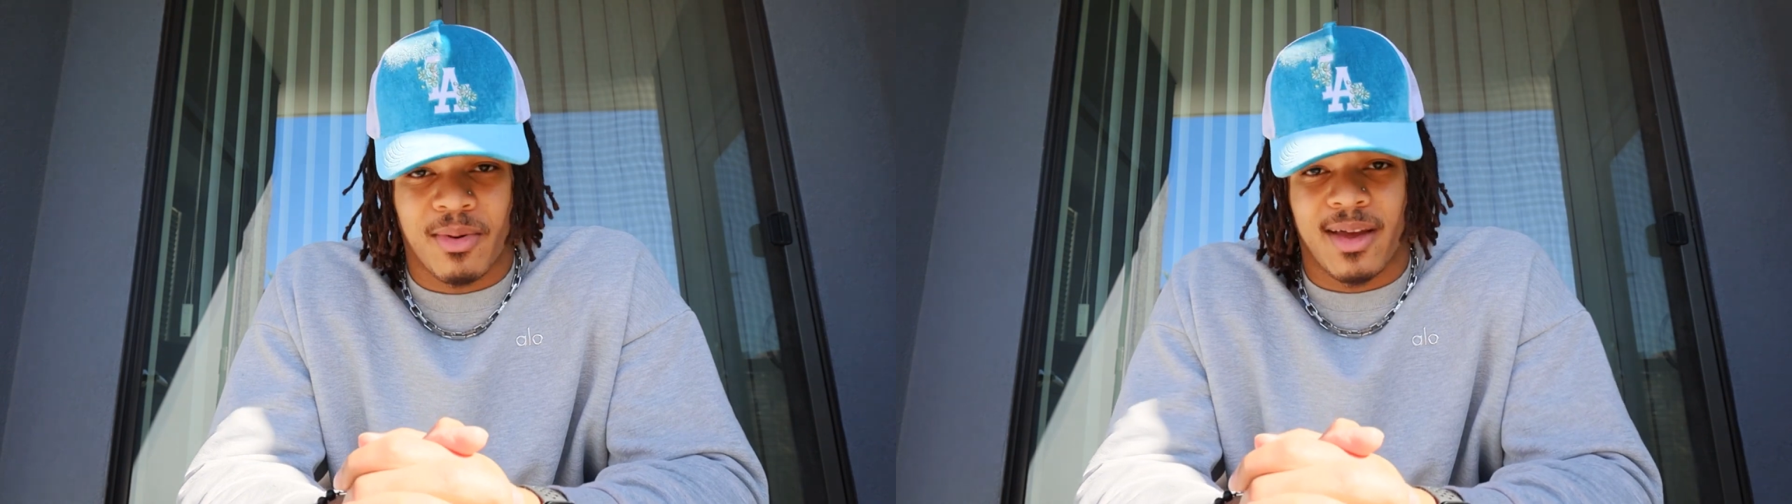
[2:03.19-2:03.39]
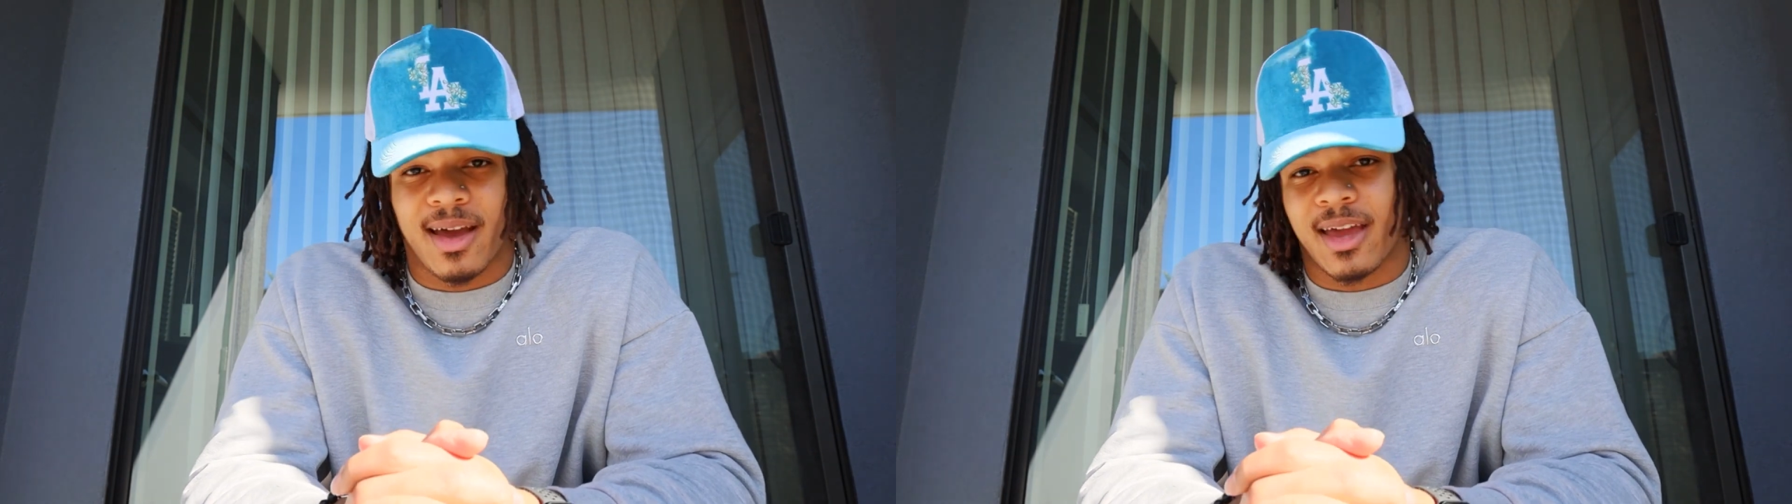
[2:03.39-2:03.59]

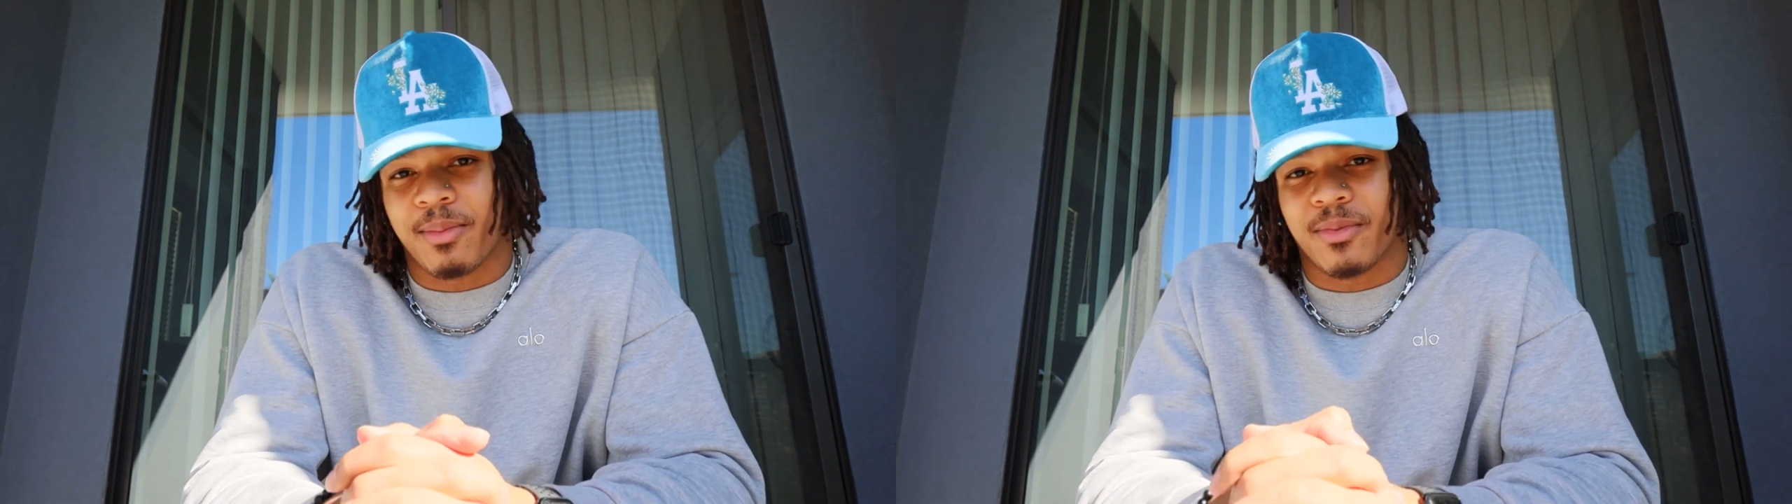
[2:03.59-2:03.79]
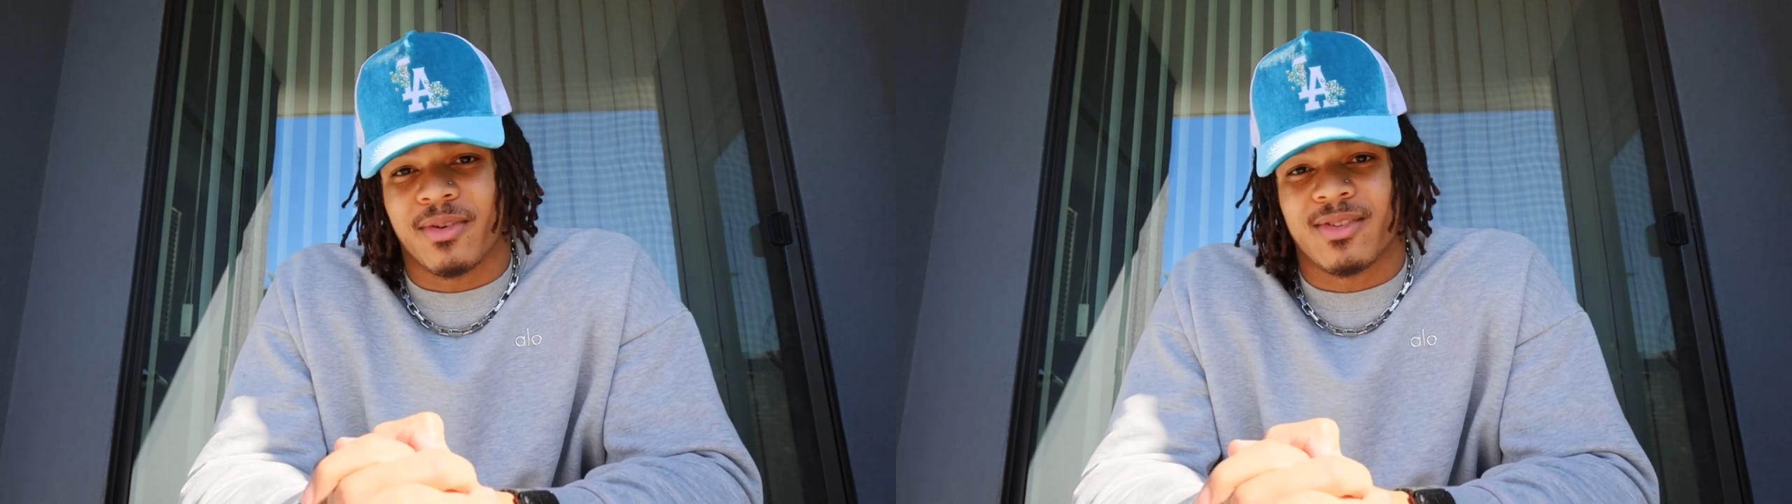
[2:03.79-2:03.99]
but I
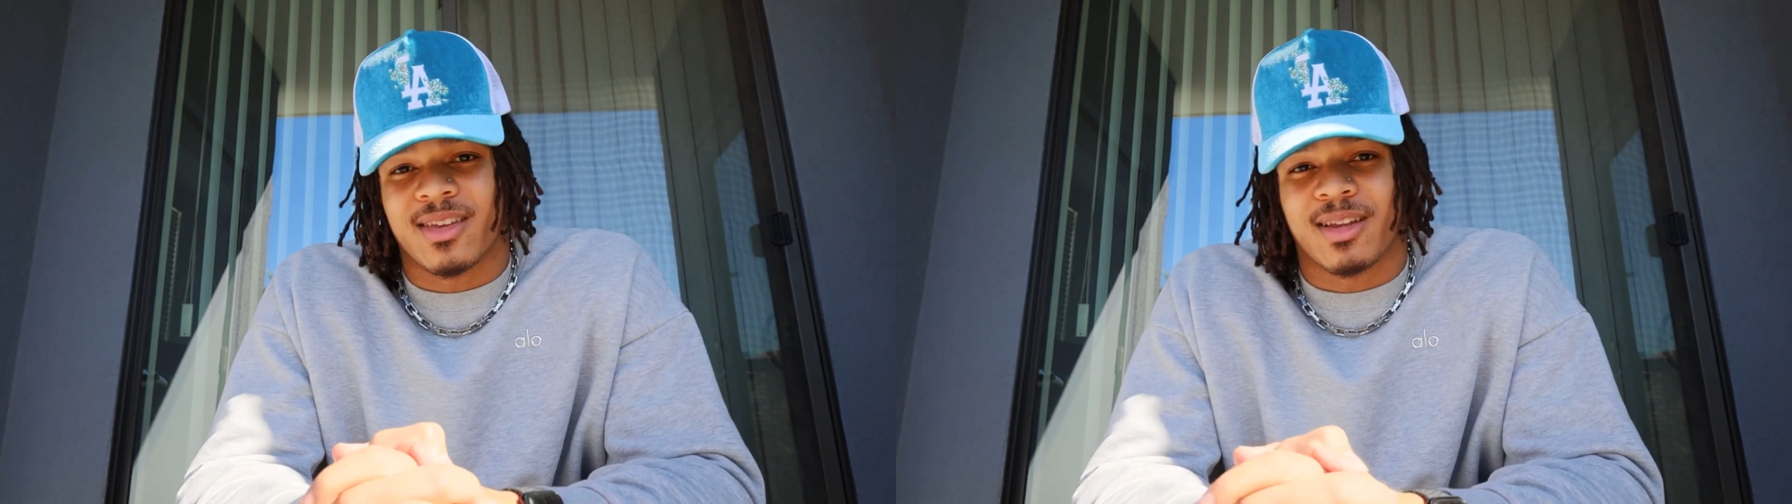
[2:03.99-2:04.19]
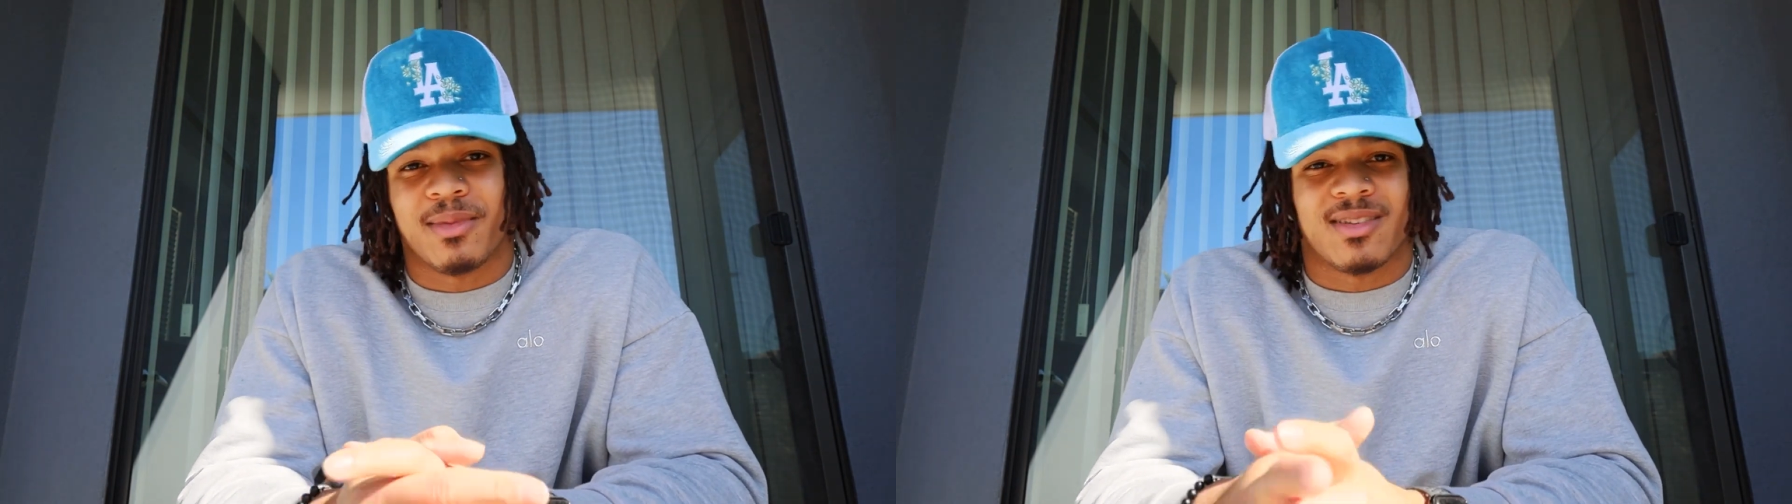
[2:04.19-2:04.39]
kept on
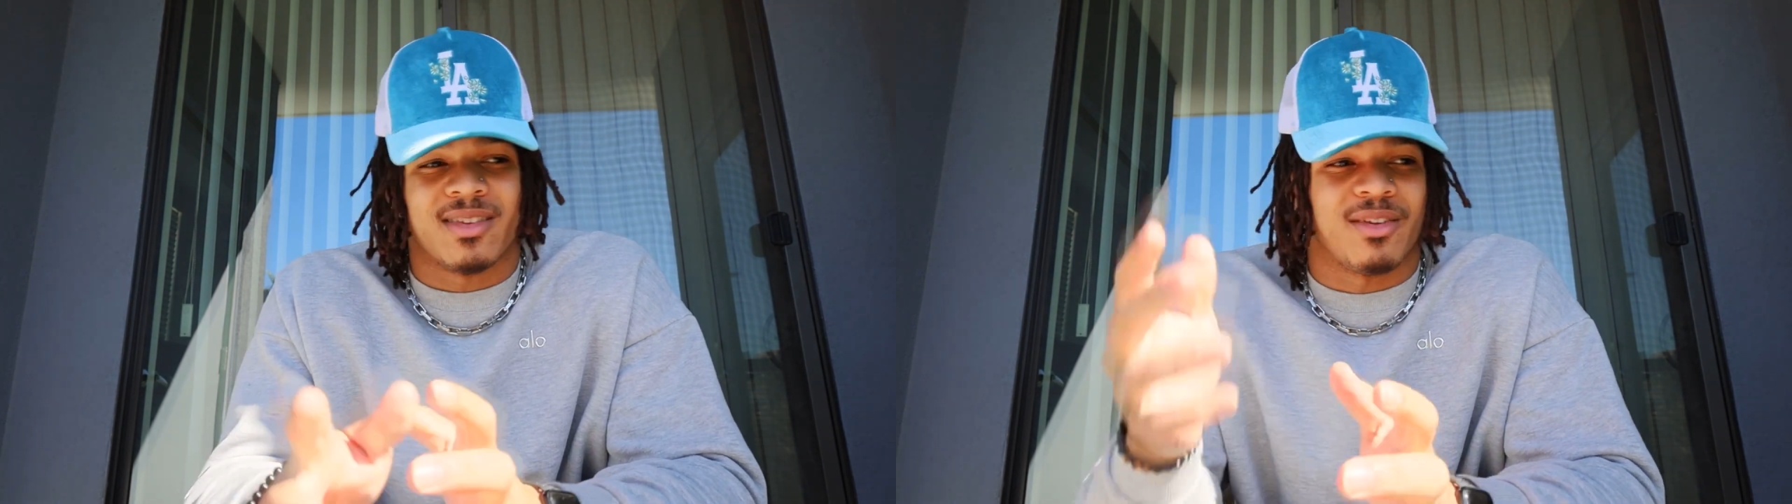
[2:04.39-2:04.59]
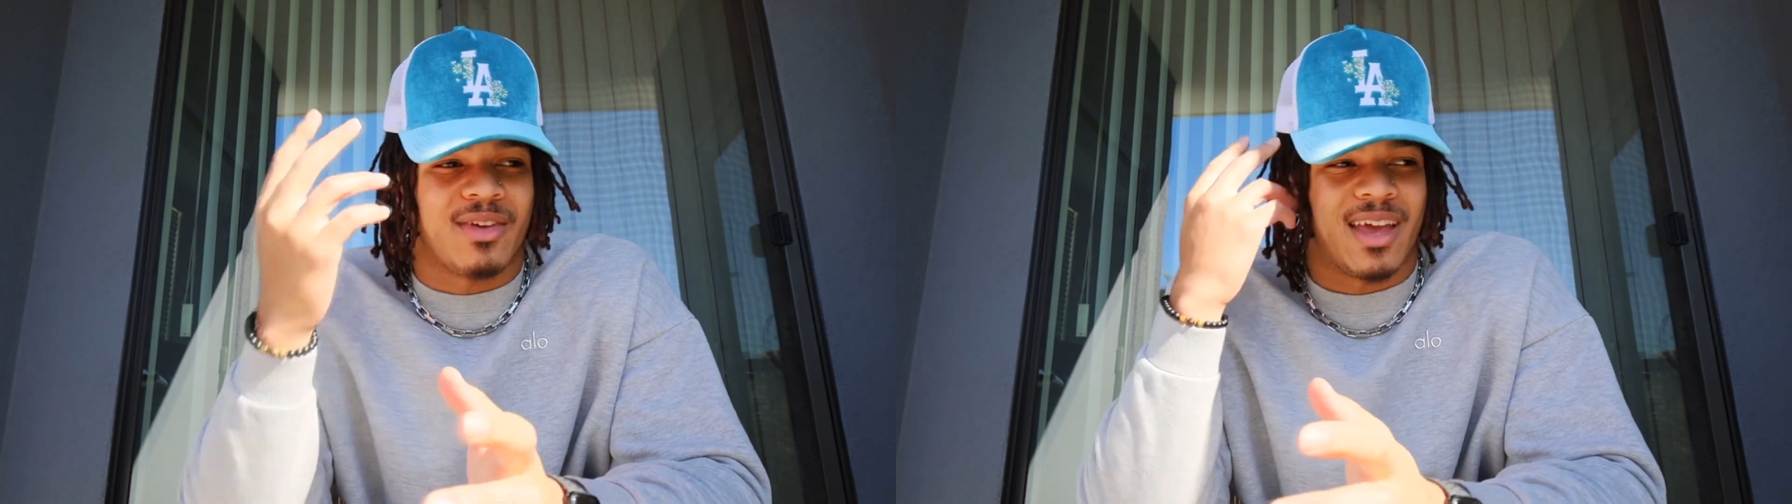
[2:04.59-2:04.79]
telling myself,